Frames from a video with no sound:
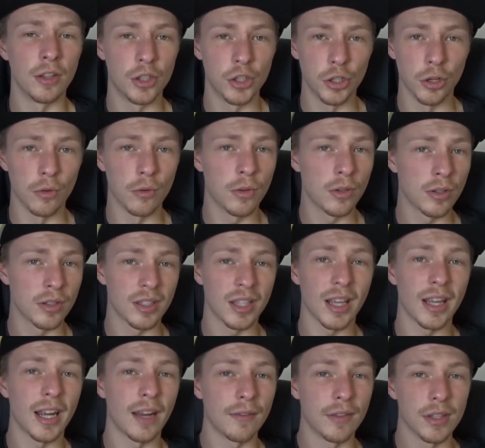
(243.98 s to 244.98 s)
the Duke, because
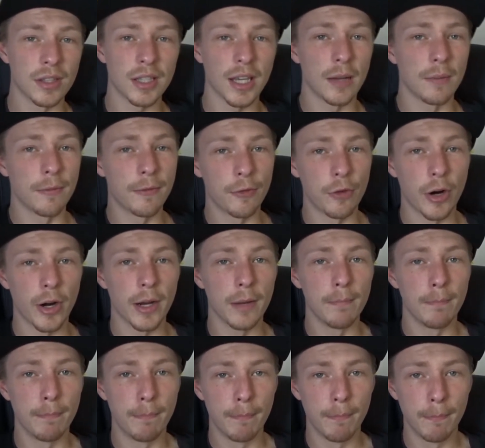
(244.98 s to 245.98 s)
they have the same
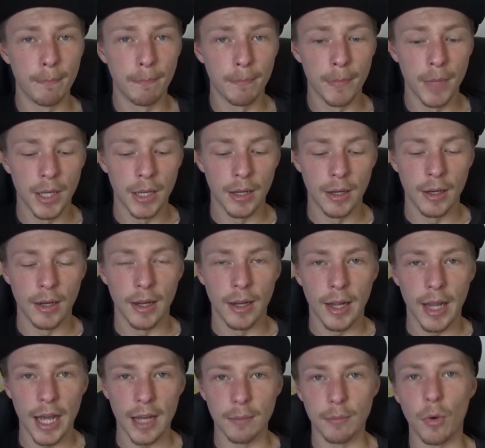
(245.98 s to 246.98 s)
frame,
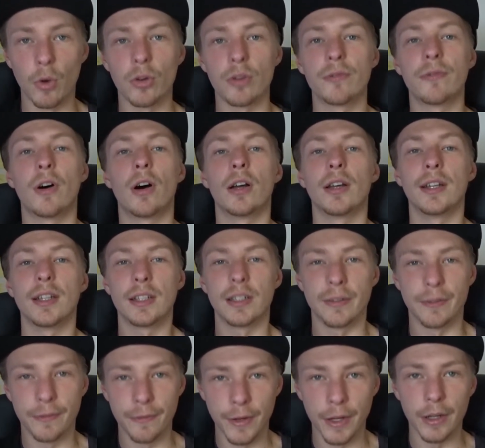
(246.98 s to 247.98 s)
and modify it to
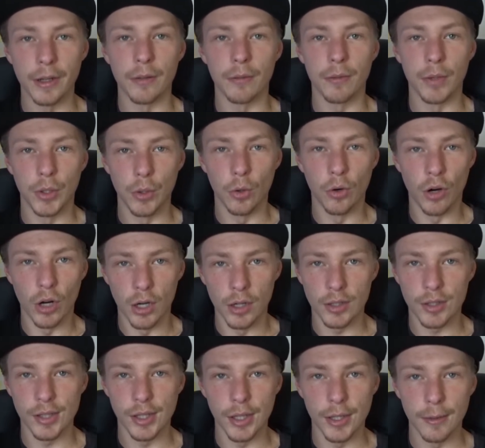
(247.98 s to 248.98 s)
fit your
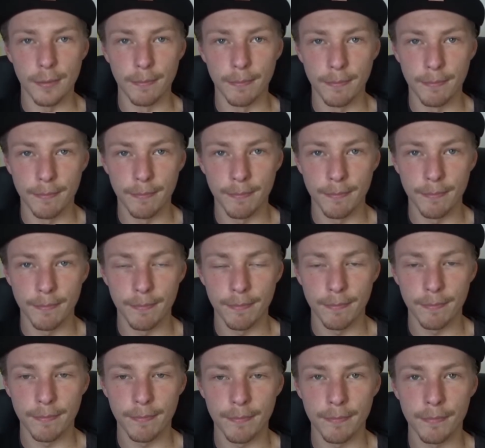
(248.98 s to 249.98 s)
RC. Which
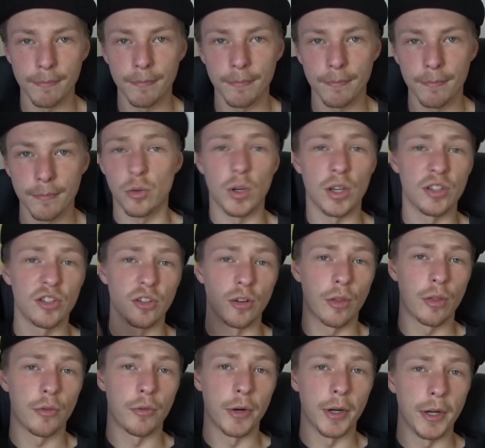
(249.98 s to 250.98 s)
brings me on to question
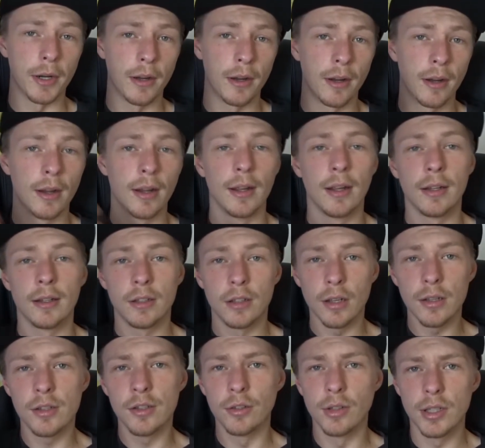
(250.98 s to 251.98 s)
3.
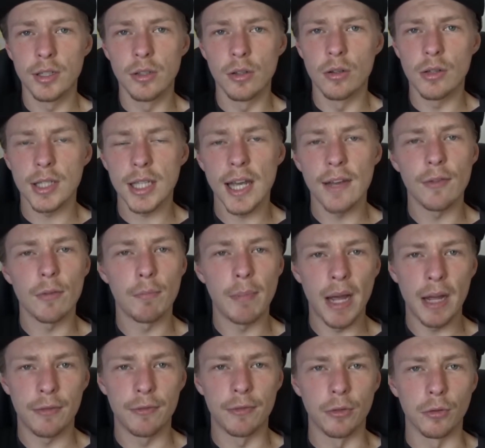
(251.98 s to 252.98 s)
Does your exhaust have a
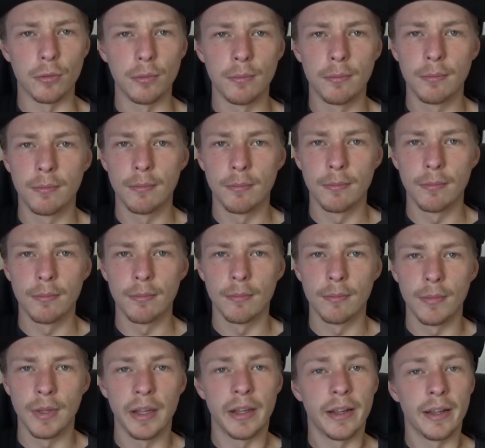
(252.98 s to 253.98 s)
baffle?
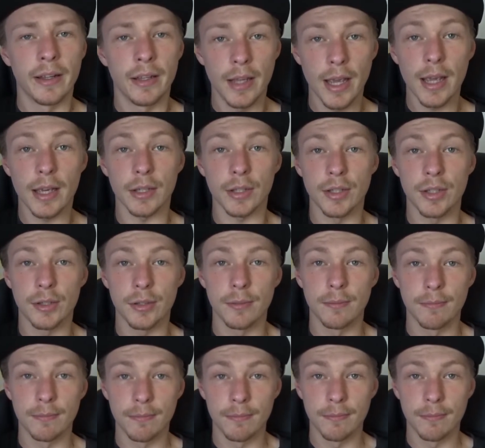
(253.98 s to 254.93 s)
Yes.